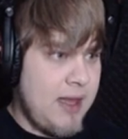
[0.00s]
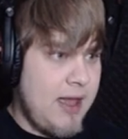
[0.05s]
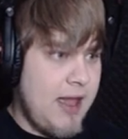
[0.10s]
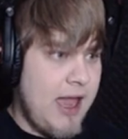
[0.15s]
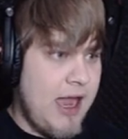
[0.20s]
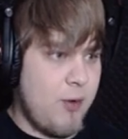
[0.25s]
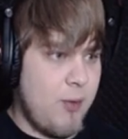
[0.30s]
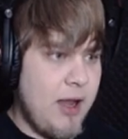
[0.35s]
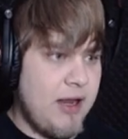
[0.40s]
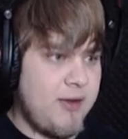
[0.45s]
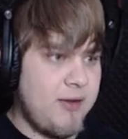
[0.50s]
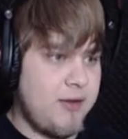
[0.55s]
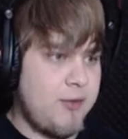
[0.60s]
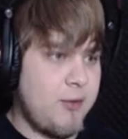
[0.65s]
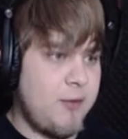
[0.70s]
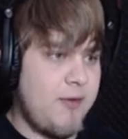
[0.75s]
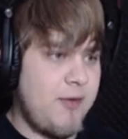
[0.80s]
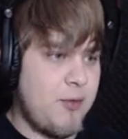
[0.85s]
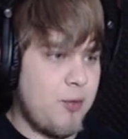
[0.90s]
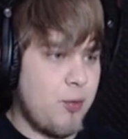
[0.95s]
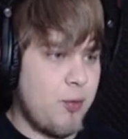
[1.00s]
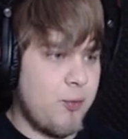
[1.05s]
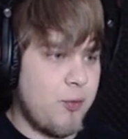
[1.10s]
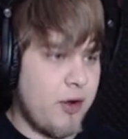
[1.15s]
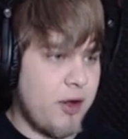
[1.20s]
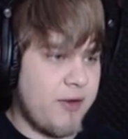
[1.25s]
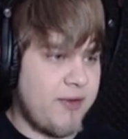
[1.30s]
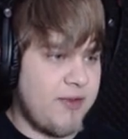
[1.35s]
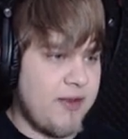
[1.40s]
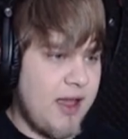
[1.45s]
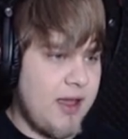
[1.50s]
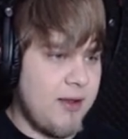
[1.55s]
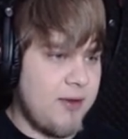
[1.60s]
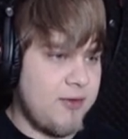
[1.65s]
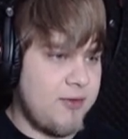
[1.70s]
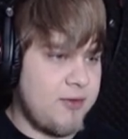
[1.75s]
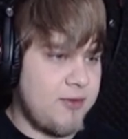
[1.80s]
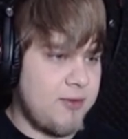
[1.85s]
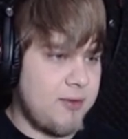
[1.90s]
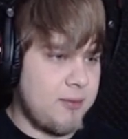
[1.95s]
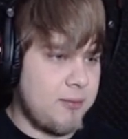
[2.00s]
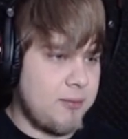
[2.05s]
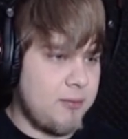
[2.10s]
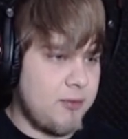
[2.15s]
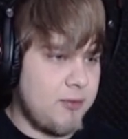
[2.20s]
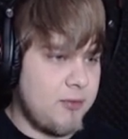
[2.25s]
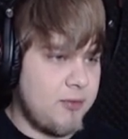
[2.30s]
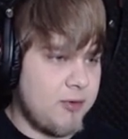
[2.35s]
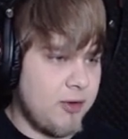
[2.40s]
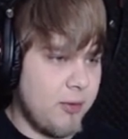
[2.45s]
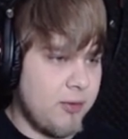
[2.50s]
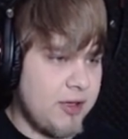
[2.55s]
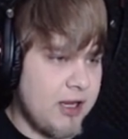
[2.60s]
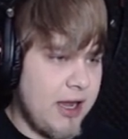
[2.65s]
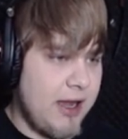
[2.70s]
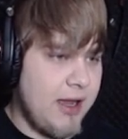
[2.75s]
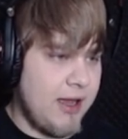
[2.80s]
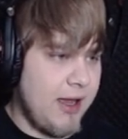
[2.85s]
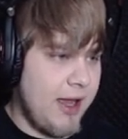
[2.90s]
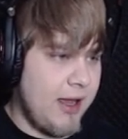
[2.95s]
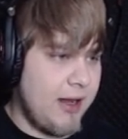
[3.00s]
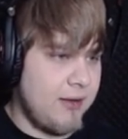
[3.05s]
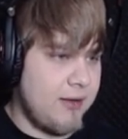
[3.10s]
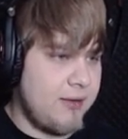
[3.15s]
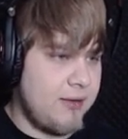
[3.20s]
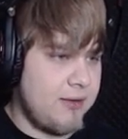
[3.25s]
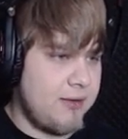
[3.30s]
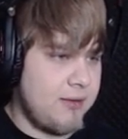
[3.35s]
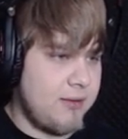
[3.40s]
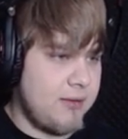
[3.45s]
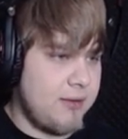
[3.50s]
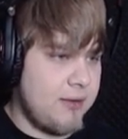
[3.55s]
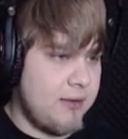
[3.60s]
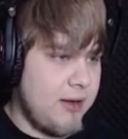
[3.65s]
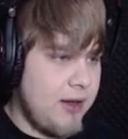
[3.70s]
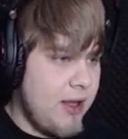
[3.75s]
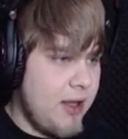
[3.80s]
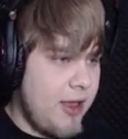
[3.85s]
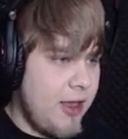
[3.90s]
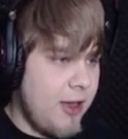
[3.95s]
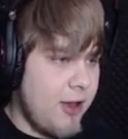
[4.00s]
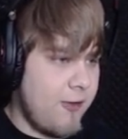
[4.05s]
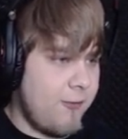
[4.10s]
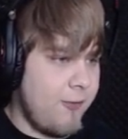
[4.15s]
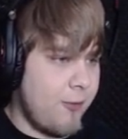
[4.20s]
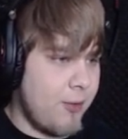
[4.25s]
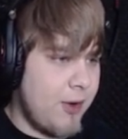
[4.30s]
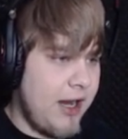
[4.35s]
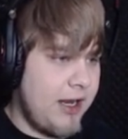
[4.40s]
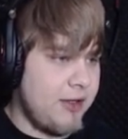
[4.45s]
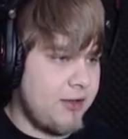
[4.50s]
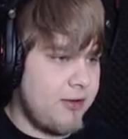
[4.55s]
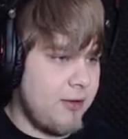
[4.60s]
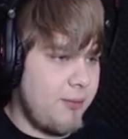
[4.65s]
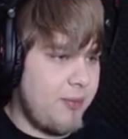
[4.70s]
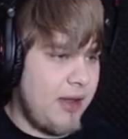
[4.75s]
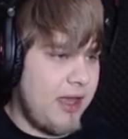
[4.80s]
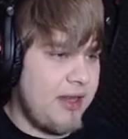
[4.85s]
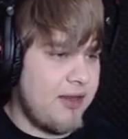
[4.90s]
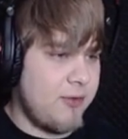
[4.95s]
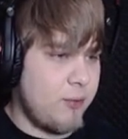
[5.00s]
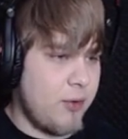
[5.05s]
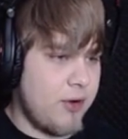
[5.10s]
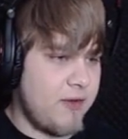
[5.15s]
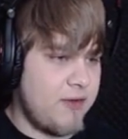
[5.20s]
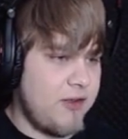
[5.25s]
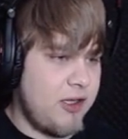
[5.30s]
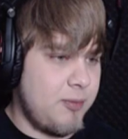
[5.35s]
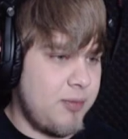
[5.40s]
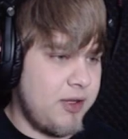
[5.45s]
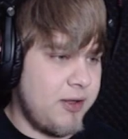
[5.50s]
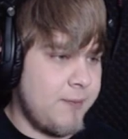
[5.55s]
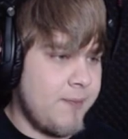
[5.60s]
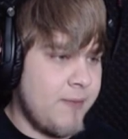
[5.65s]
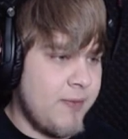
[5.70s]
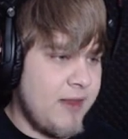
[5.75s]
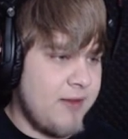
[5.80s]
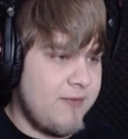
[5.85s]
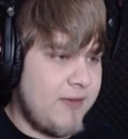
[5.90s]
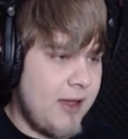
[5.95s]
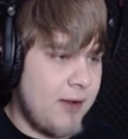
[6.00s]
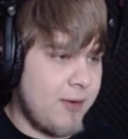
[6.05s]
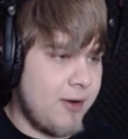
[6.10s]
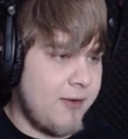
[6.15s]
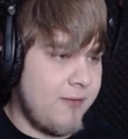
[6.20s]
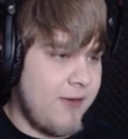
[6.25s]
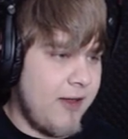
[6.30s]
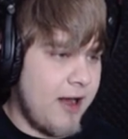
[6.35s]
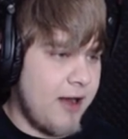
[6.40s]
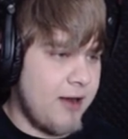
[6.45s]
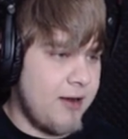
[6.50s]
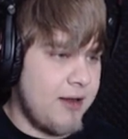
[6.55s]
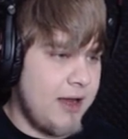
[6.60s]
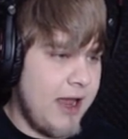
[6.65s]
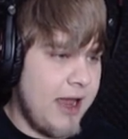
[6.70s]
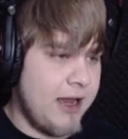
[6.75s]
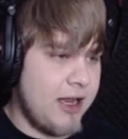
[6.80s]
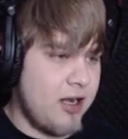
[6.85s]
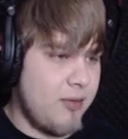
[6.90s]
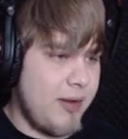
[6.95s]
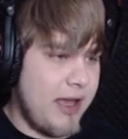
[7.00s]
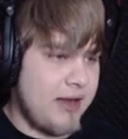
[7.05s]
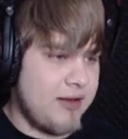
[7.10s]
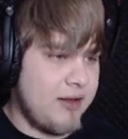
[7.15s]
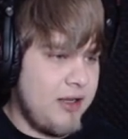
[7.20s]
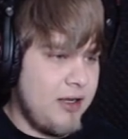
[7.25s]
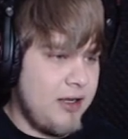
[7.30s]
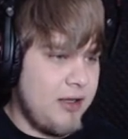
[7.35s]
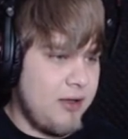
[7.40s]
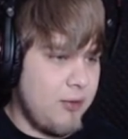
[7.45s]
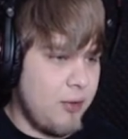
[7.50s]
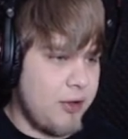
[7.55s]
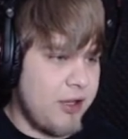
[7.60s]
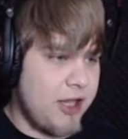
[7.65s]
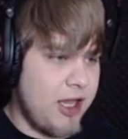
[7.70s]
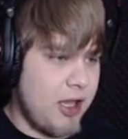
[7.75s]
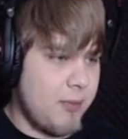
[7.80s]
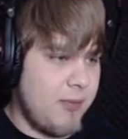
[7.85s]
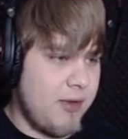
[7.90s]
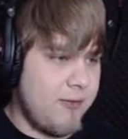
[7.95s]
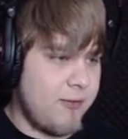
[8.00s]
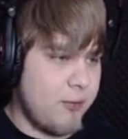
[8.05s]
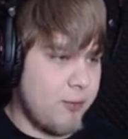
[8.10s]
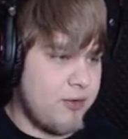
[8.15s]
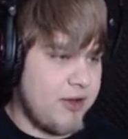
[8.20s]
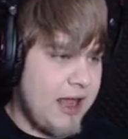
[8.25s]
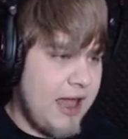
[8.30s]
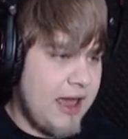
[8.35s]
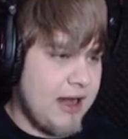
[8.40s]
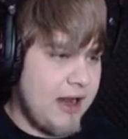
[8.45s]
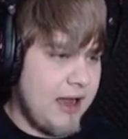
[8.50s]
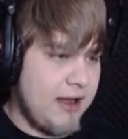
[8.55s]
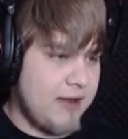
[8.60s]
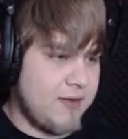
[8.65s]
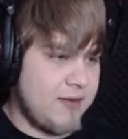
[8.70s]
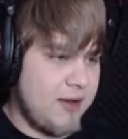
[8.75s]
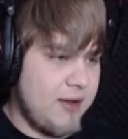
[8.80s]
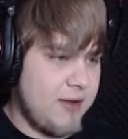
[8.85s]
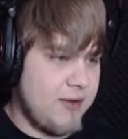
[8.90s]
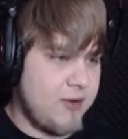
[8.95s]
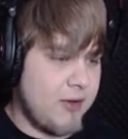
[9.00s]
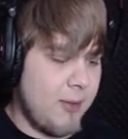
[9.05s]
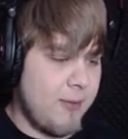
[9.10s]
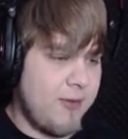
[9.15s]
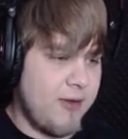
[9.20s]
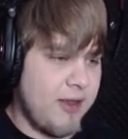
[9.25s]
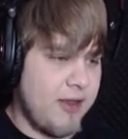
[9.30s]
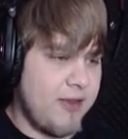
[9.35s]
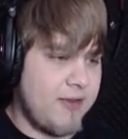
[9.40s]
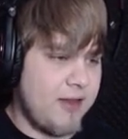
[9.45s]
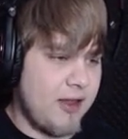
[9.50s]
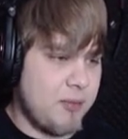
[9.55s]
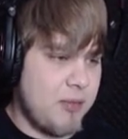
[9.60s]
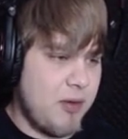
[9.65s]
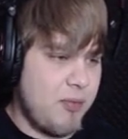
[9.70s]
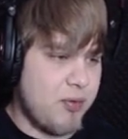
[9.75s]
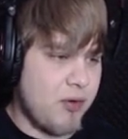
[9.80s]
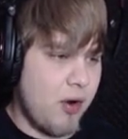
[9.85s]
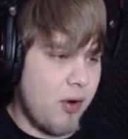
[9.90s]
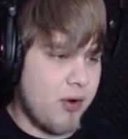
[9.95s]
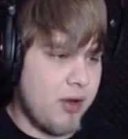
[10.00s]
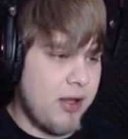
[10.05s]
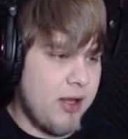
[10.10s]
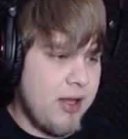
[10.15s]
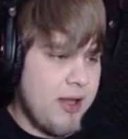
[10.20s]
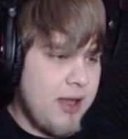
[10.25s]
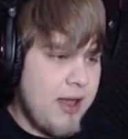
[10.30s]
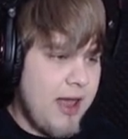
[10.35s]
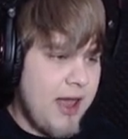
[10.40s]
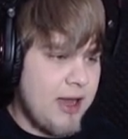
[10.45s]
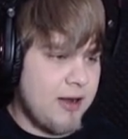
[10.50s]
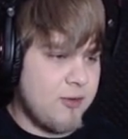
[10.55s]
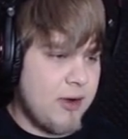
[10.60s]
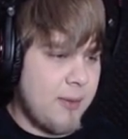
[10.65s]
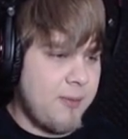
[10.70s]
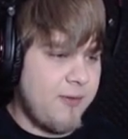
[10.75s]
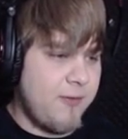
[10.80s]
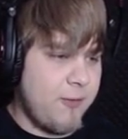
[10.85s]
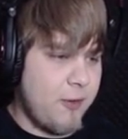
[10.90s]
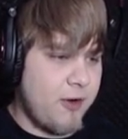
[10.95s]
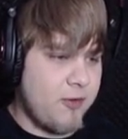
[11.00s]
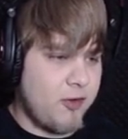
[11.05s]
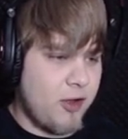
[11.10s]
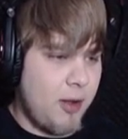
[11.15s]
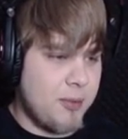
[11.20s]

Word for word: I went into the room where Sonia and her foreign companion were sleeping. They were there, lying in a bed, looking at me through dead eyes. Something inside me broke. I grabbed the first